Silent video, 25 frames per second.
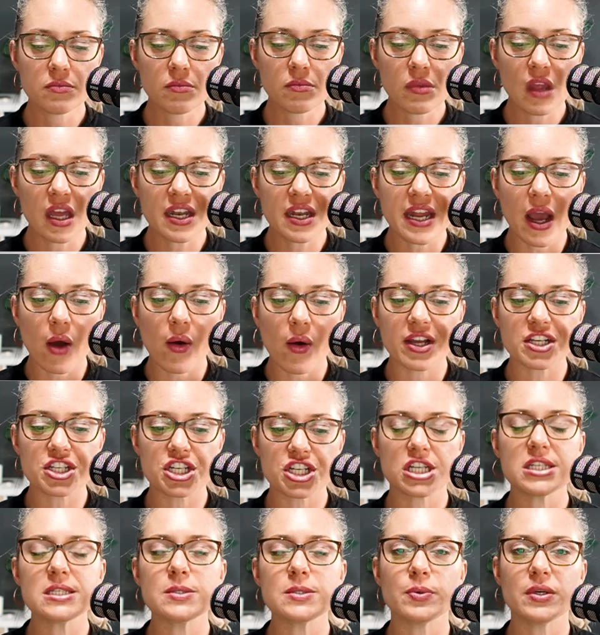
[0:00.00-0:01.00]
Now, I
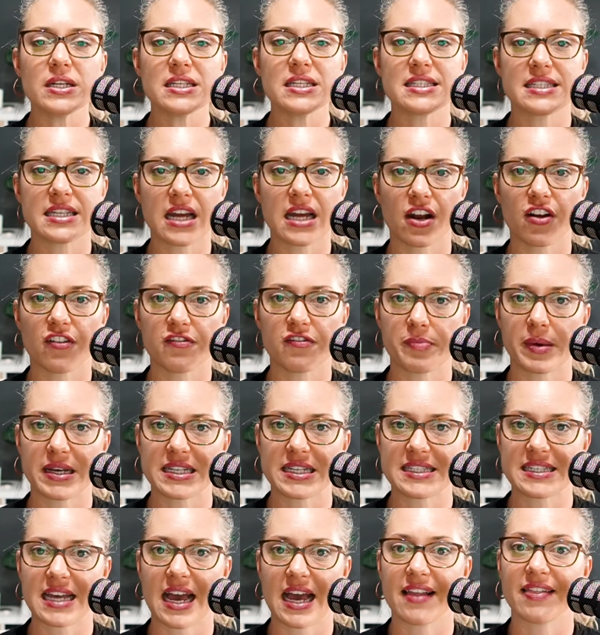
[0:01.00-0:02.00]
just want to start off by
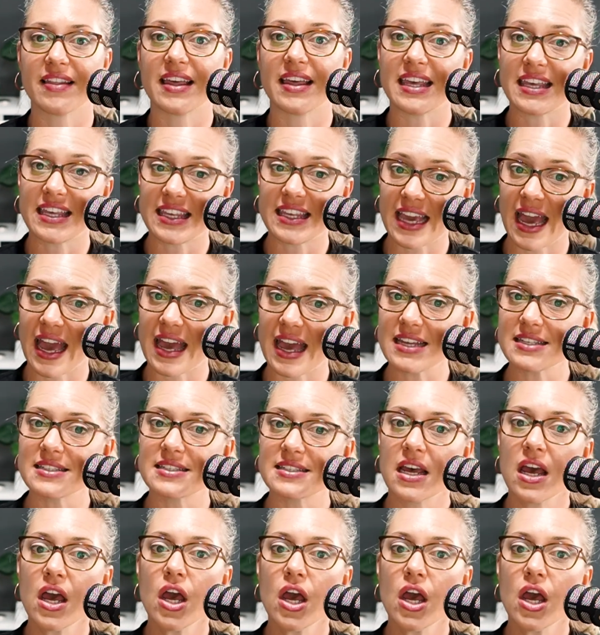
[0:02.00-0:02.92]
saying that yes,